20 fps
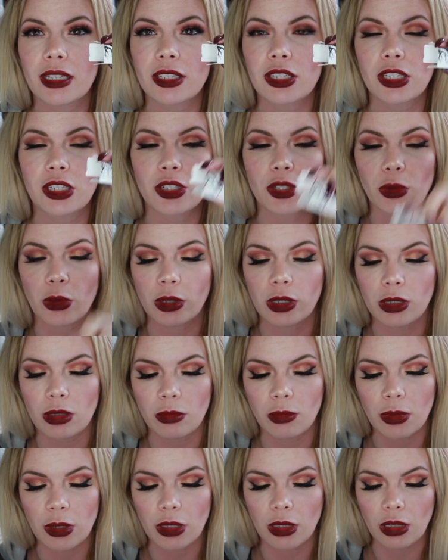this
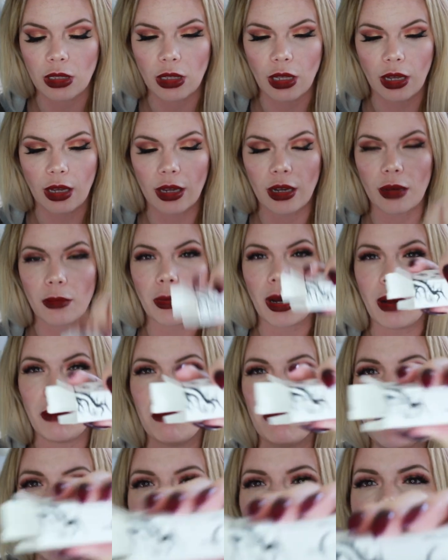adorable um,
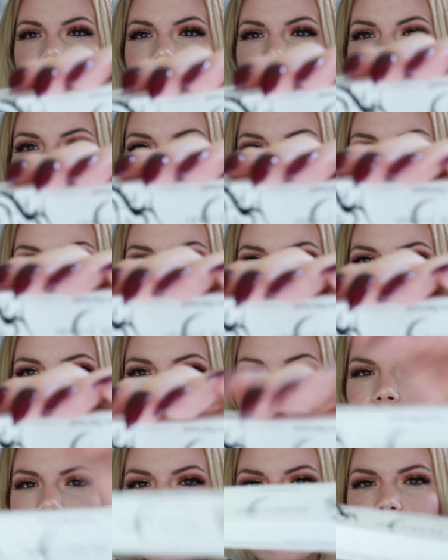box right
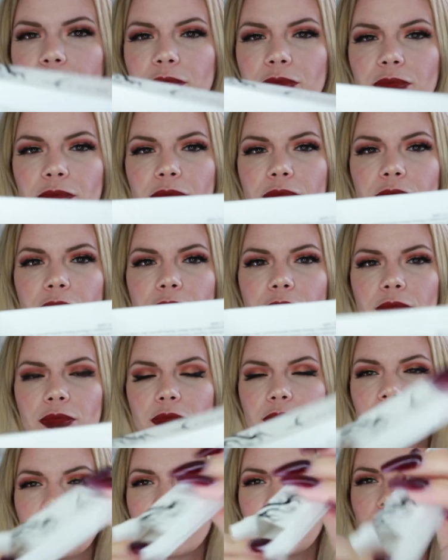here.
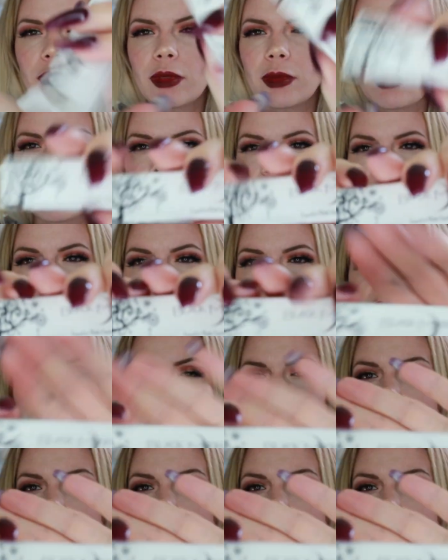Make sure it's